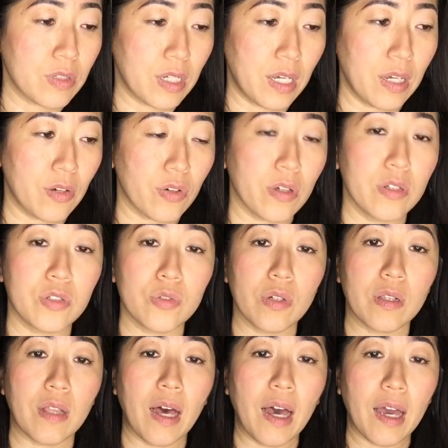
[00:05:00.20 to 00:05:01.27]
day, and you're going to do a
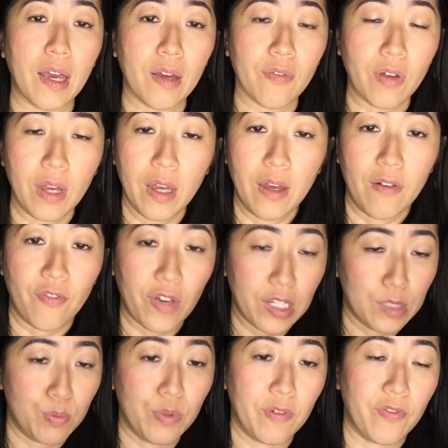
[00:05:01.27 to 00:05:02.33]
live
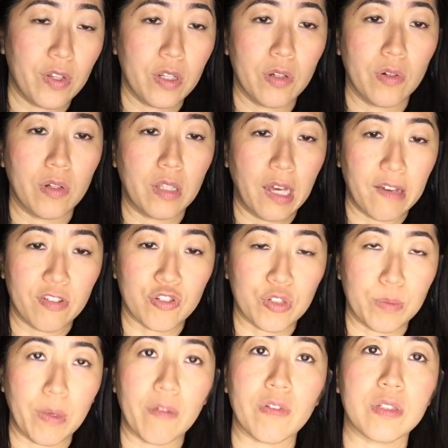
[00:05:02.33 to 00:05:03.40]
Facebook video, a live
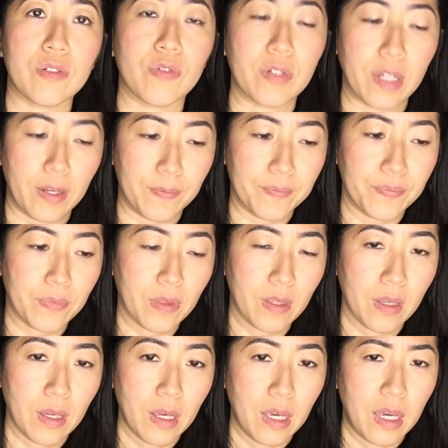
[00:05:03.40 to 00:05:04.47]
stream every single day?
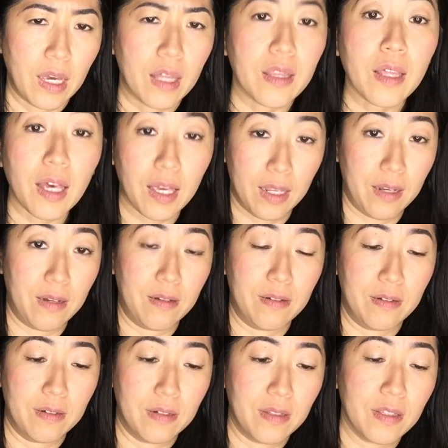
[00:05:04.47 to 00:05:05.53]
And then
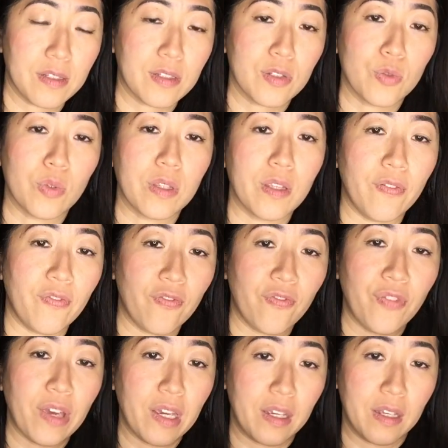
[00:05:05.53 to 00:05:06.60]
this is when the
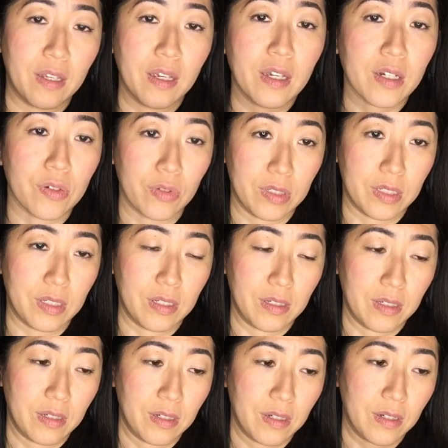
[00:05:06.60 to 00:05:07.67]
fake ignorance
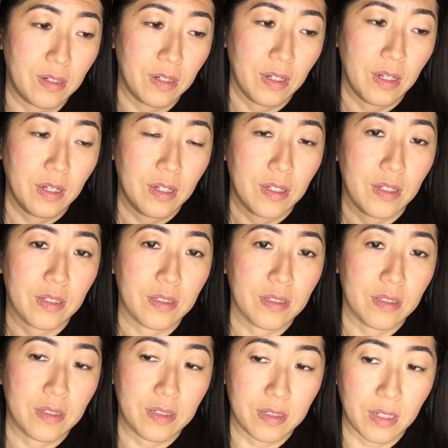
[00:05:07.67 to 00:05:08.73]

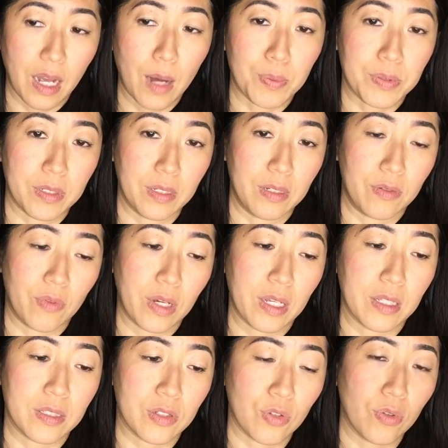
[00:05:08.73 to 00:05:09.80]
stops in,
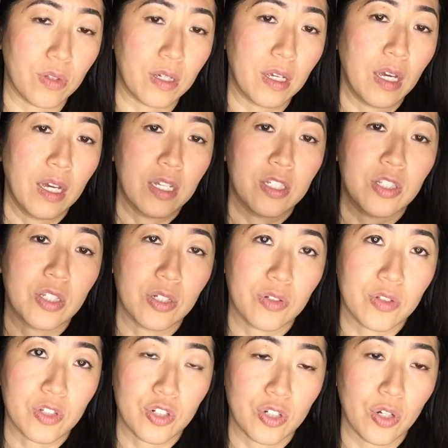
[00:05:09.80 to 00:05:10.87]
right? It totally
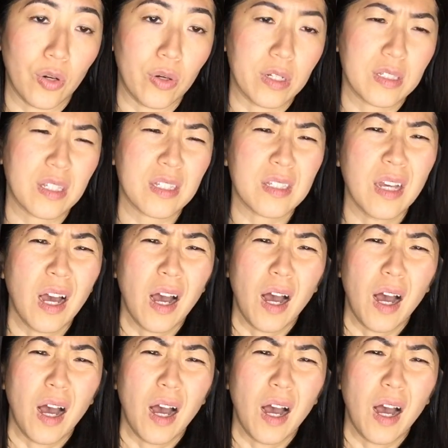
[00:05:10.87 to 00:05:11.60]
steals the show, and it says,